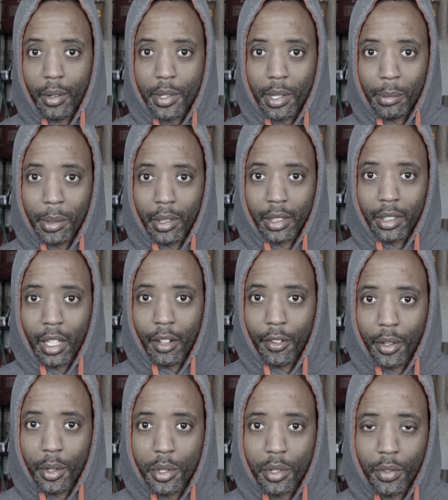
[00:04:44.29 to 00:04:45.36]
or something like that, for
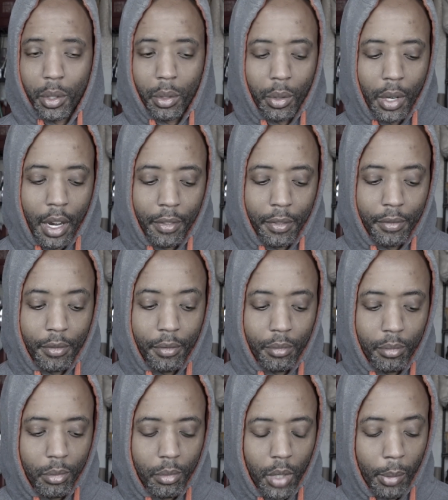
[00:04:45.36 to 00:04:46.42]
those of you who have
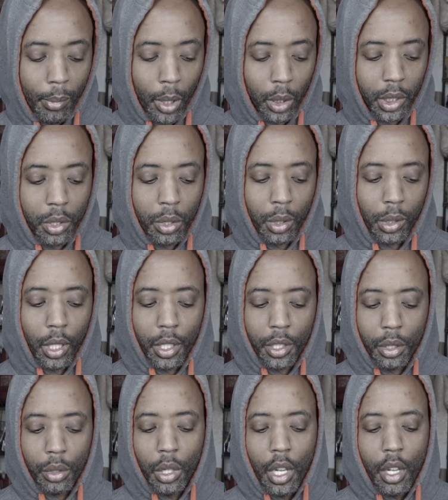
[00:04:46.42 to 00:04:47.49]
a multi-tool on you,